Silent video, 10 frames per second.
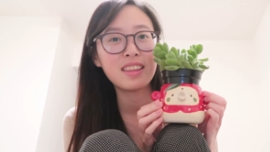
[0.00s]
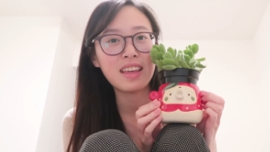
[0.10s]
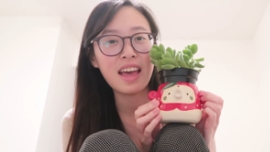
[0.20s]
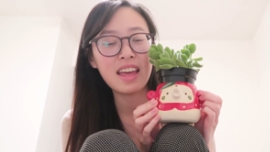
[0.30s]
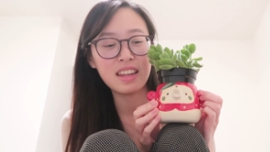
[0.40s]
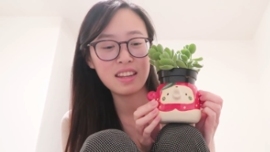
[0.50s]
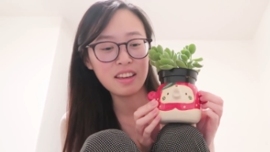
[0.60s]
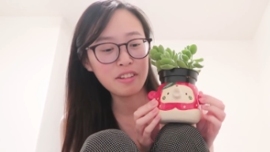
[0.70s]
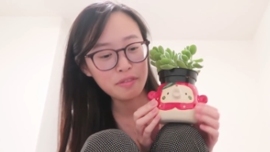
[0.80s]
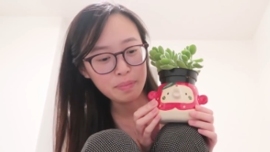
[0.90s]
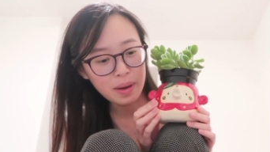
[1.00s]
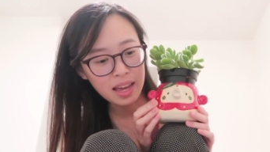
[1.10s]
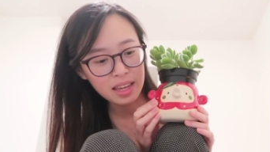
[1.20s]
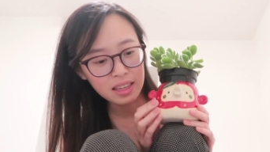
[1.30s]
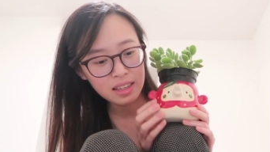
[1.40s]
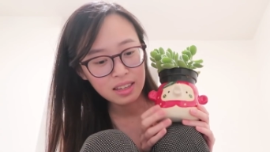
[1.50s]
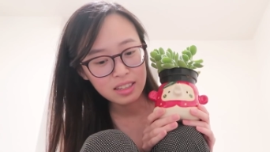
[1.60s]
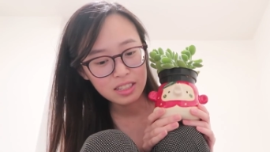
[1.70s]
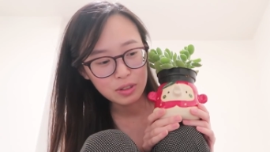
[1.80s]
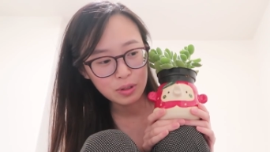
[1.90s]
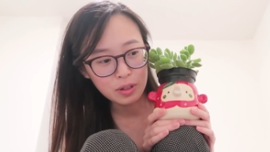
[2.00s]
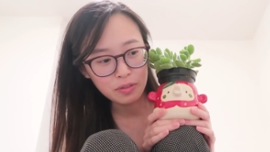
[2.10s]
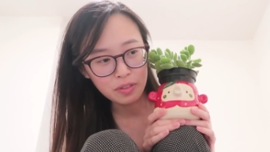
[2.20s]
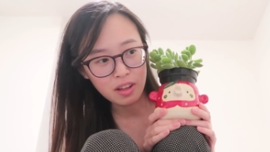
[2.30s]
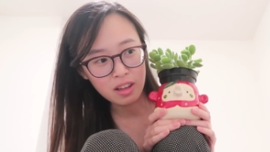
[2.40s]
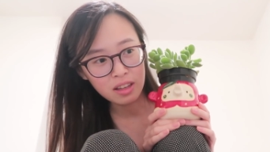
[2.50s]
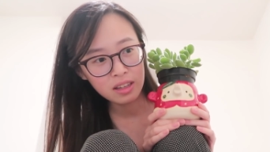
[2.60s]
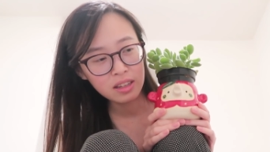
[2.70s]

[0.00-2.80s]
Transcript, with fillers: the end of my studio vlog.